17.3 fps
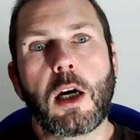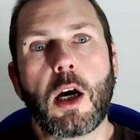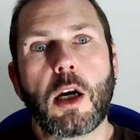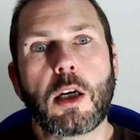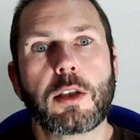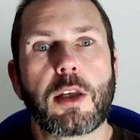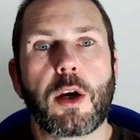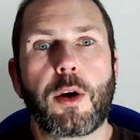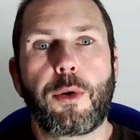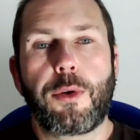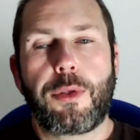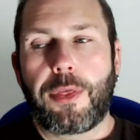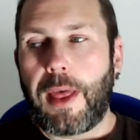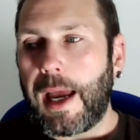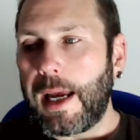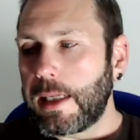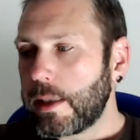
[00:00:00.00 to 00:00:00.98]
So
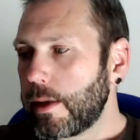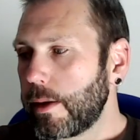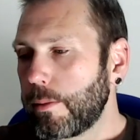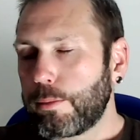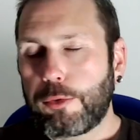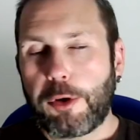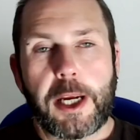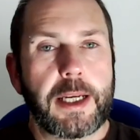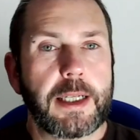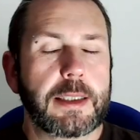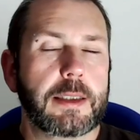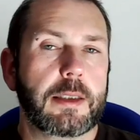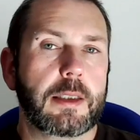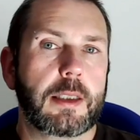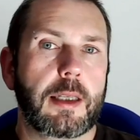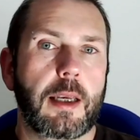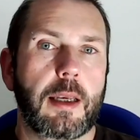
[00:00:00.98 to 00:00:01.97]
that
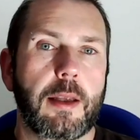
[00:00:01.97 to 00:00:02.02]
brings